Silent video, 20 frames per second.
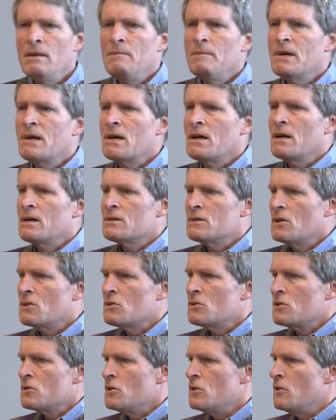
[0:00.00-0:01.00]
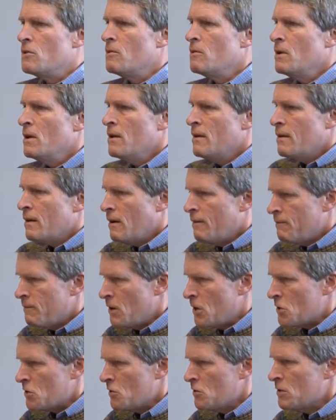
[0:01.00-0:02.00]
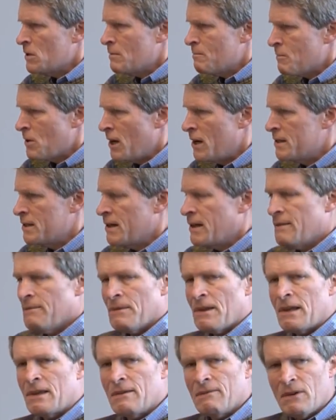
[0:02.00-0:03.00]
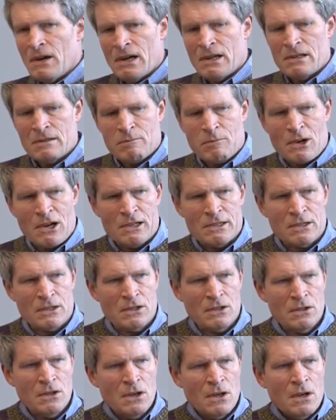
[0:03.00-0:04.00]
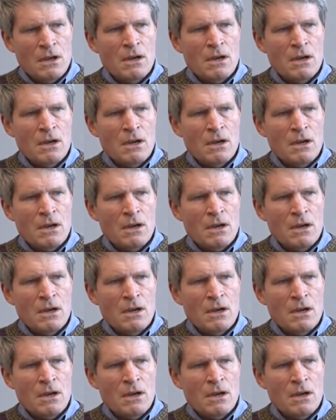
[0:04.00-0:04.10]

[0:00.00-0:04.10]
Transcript: because those two officials, the president and the vice president,